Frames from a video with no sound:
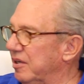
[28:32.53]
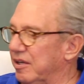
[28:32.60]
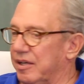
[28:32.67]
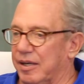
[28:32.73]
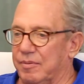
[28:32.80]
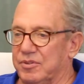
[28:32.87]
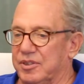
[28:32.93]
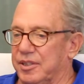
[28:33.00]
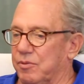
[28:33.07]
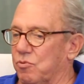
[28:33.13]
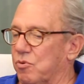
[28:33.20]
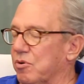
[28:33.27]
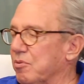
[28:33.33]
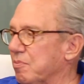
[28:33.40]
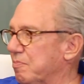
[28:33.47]
I'm saying,
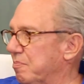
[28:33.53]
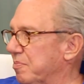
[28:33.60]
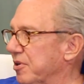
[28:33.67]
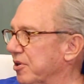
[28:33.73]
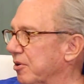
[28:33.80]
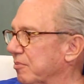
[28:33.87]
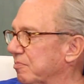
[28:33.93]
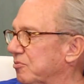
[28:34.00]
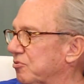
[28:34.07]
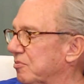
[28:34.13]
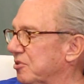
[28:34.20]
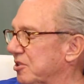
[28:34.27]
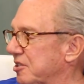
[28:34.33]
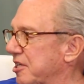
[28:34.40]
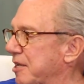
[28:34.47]
whoa,
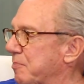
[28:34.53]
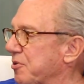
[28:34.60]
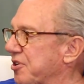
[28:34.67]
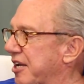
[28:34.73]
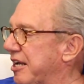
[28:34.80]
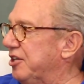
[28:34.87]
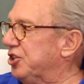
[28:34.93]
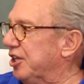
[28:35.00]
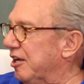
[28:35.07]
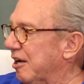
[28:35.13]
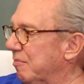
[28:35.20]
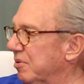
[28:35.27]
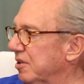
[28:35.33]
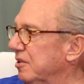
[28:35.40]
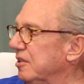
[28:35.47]
keep your day job.
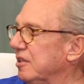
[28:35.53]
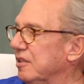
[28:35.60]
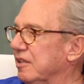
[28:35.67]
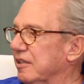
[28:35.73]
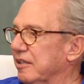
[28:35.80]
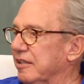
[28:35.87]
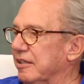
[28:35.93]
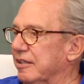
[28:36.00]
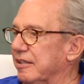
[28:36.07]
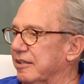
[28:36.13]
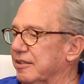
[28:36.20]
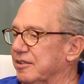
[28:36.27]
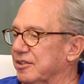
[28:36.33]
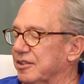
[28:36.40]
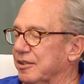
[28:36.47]

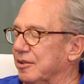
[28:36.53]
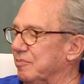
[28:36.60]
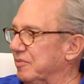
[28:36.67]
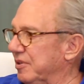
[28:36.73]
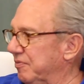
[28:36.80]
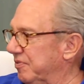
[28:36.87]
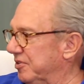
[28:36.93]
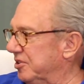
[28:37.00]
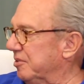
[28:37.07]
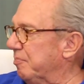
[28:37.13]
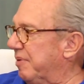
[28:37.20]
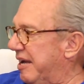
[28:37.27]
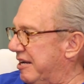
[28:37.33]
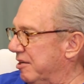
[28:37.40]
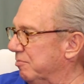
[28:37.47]
And if it's a
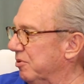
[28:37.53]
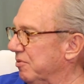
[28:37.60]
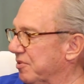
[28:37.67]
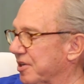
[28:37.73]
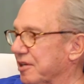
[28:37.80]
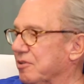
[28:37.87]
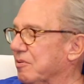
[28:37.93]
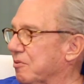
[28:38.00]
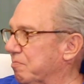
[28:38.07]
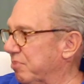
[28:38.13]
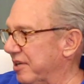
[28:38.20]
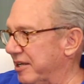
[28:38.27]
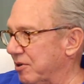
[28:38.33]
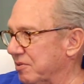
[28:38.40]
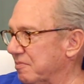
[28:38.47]
patentable thing,
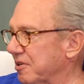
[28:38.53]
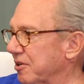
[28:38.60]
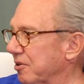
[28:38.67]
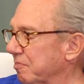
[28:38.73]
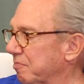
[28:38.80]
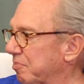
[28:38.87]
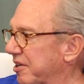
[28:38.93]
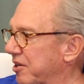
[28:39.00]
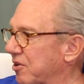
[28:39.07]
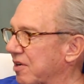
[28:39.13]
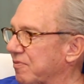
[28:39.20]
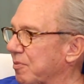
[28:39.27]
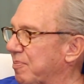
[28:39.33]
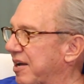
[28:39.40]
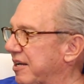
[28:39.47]
play it off
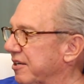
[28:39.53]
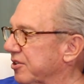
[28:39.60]
a patent